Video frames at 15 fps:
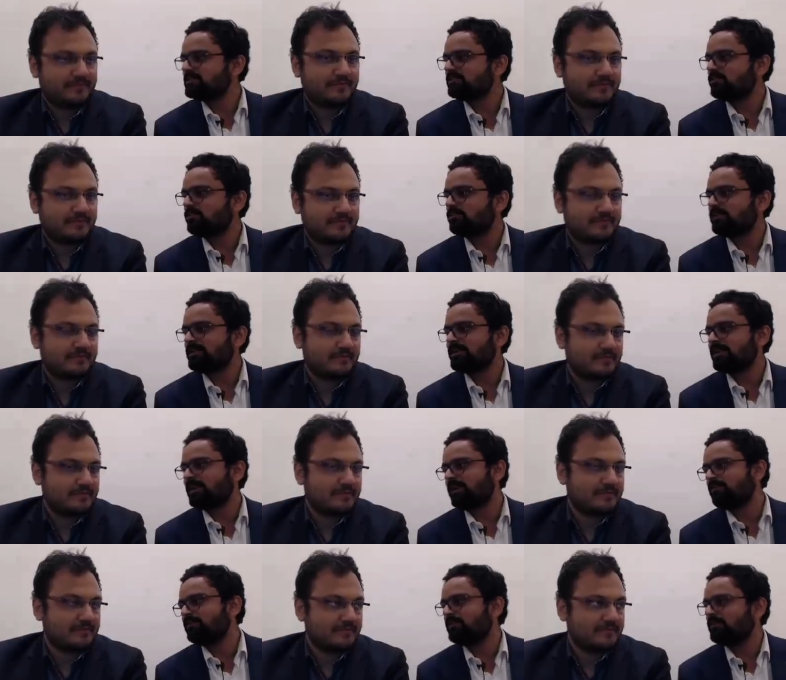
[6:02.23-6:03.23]
Speaker 1: in the opening and
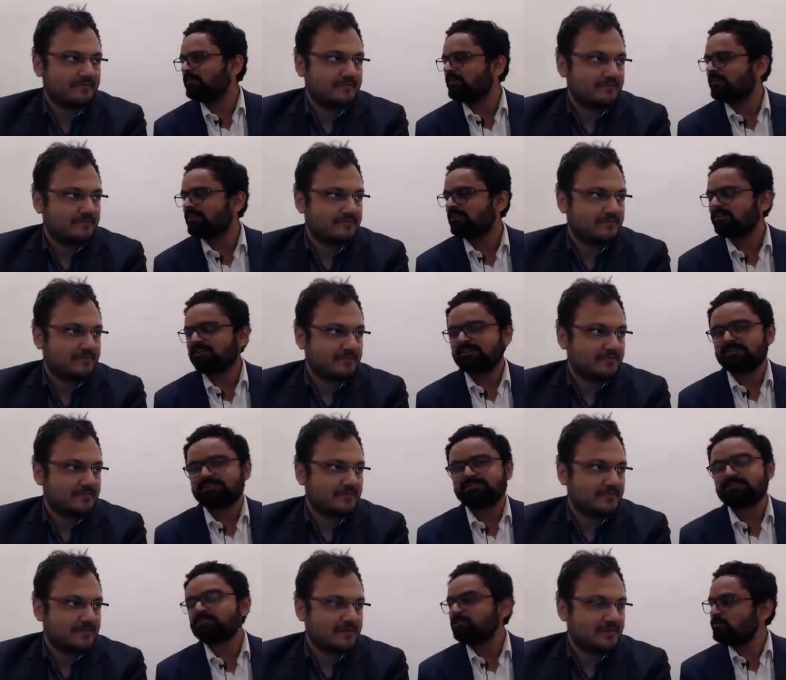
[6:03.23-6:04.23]
I will uh,
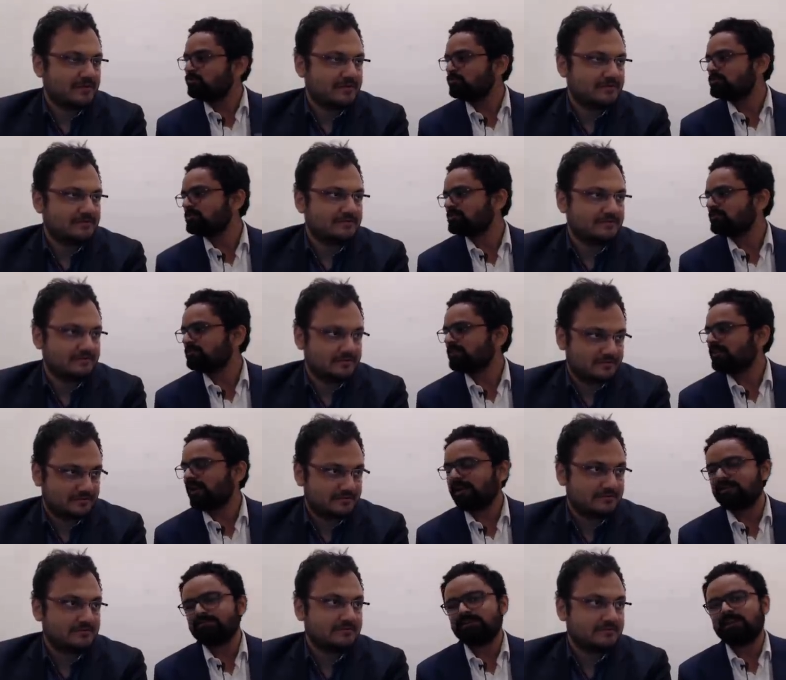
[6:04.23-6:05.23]
just lose or something.
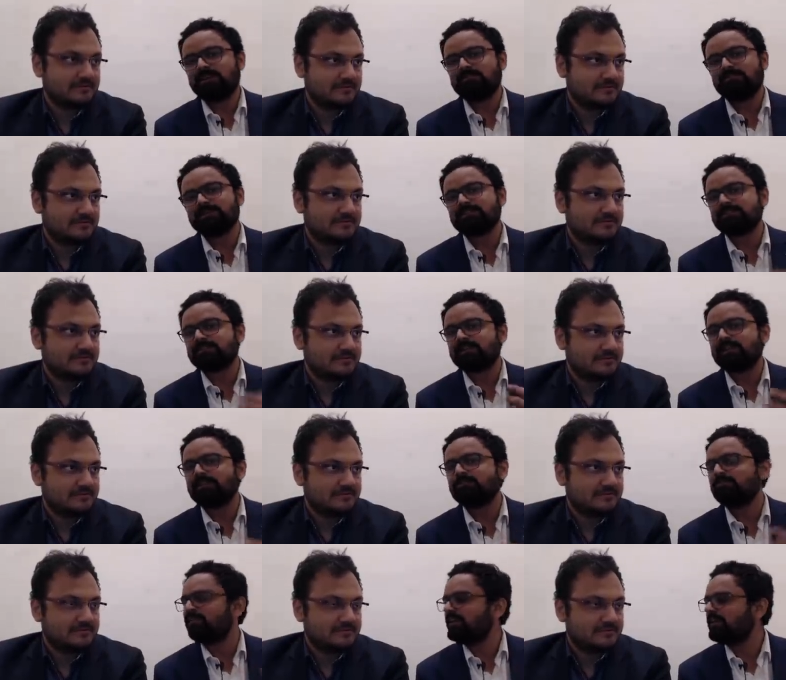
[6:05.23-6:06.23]
I will always try
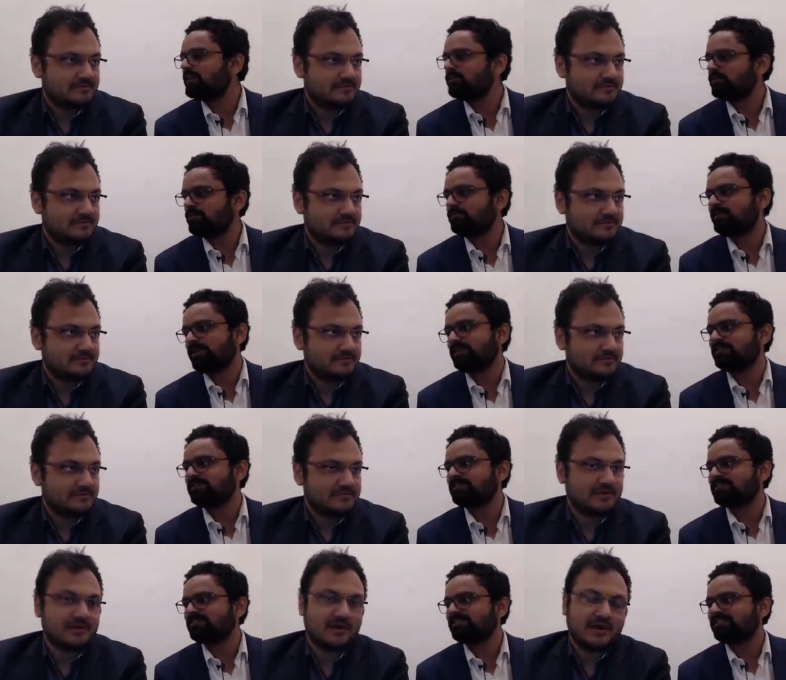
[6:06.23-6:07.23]
to find out a way
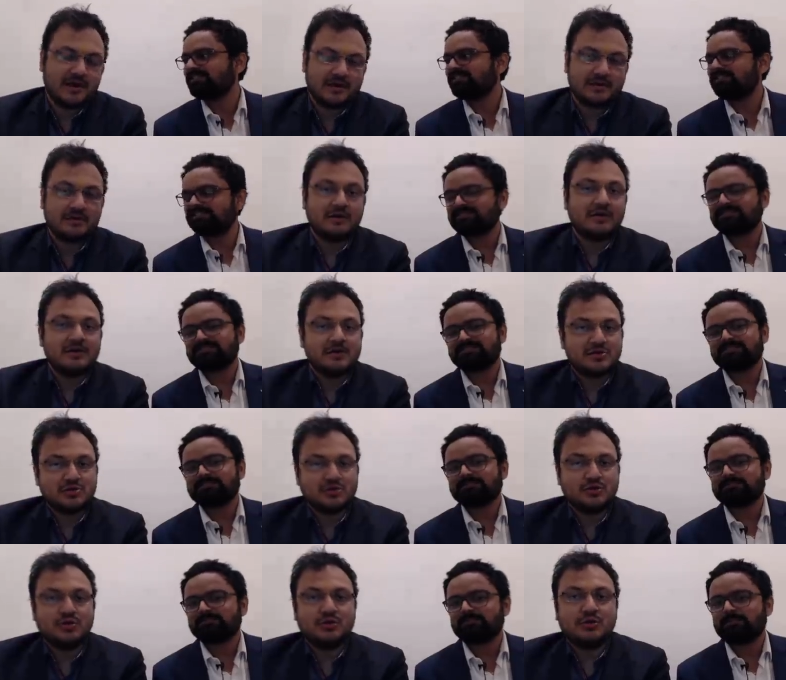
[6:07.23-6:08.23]
Speaker 2: right
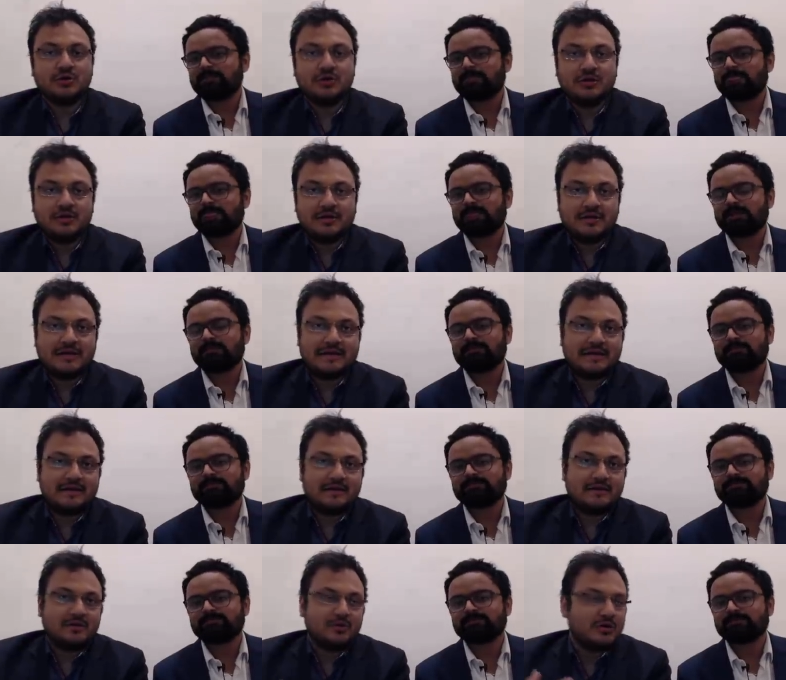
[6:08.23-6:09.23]
so he,
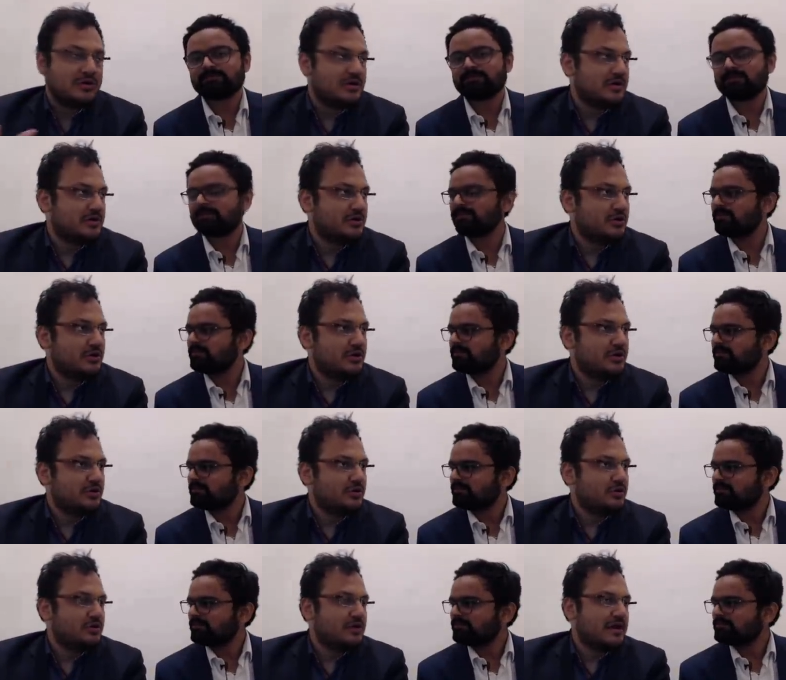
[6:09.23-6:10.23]
you learned it on your
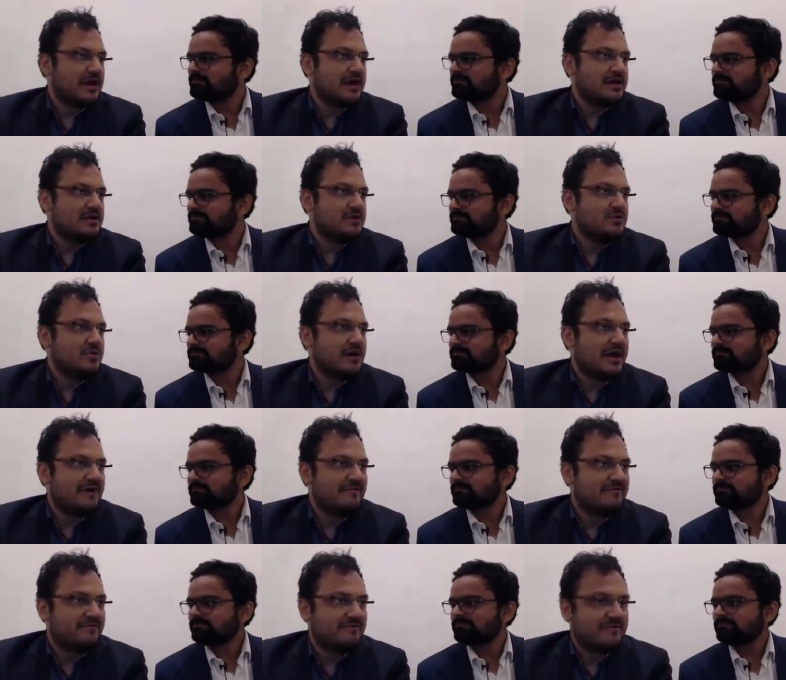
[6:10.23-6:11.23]
own and you
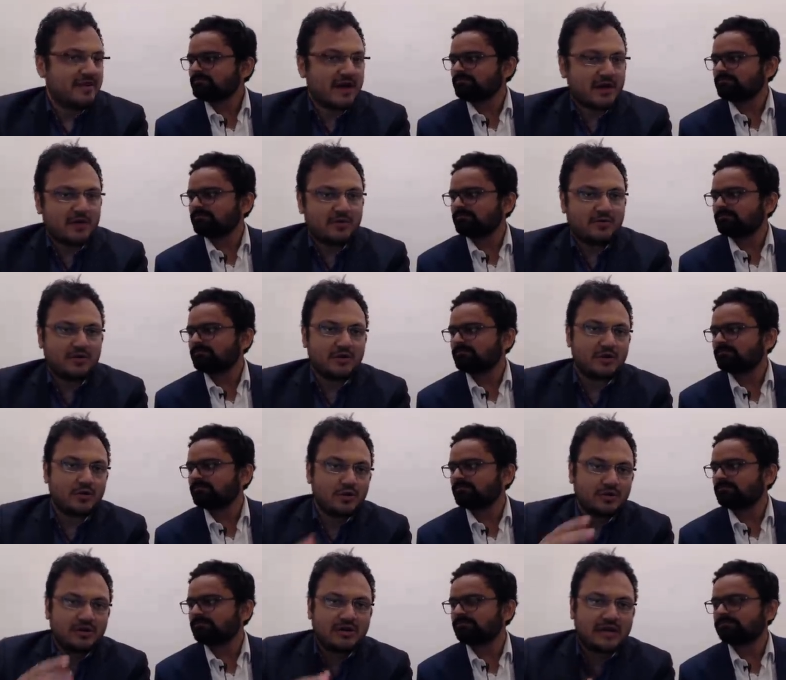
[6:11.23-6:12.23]
have now a
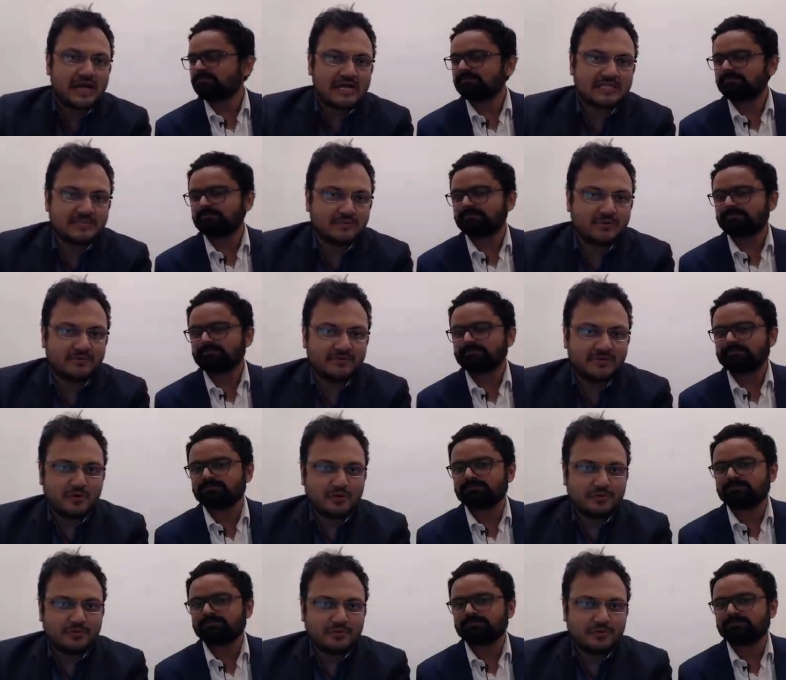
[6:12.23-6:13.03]
good grasp of the